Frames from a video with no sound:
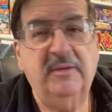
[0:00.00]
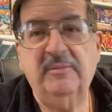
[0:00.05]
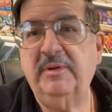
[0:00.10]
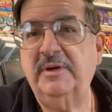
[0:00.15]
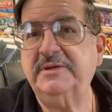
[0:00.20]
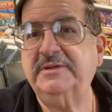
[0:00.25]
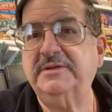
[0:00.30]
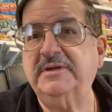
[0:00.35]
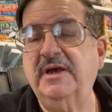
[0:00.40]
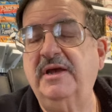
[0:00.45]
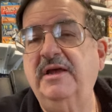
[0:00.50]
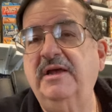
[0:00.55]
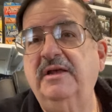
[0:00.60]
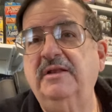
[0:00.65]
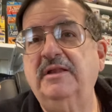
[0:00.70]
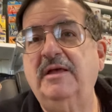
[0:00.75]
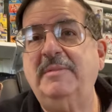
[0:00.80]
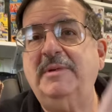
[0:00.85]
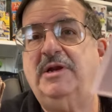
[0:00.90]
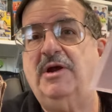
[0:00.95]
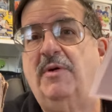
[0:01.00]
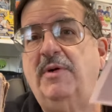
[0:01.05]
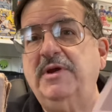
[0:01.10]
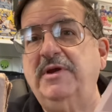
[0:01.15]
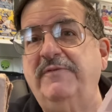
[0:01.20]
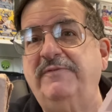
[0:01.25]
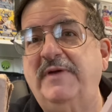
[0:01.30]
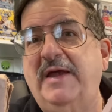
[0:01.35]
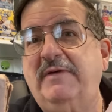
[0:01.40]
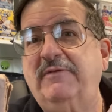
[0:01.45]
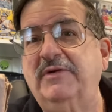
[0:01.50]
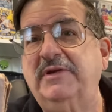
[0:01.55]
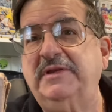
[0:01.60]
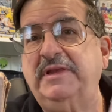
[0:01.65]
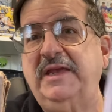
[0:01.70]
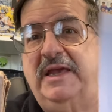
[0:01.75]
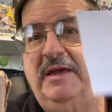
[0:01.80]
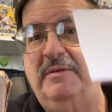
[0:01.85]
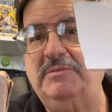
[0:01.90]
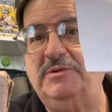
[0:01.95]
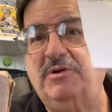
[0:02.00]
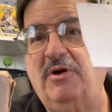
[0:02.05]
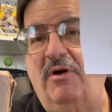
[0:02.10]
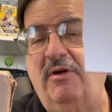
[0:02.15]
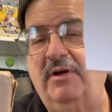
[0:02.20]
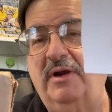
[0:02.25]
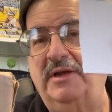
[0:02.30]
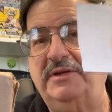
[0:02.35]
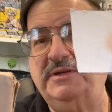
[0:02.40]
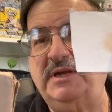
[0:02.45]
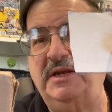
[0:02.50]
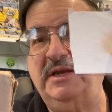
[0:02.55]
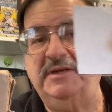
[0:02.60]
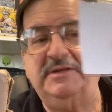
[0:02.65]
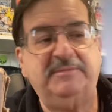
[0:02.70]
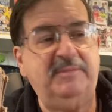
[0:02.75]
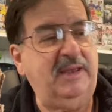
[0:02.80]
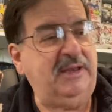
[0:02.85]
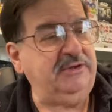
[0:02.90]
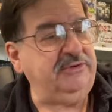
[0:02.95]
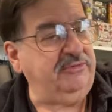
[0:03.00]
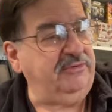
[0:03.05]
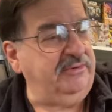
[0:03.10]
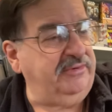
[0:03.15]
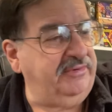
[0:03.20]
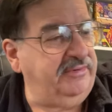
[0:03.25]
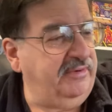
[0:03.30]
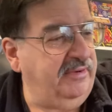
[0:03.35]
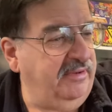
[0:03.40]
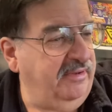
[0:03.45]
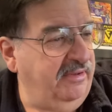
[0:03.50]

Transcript: Plus, let me know what your favorite teams are and I'll send you some extras.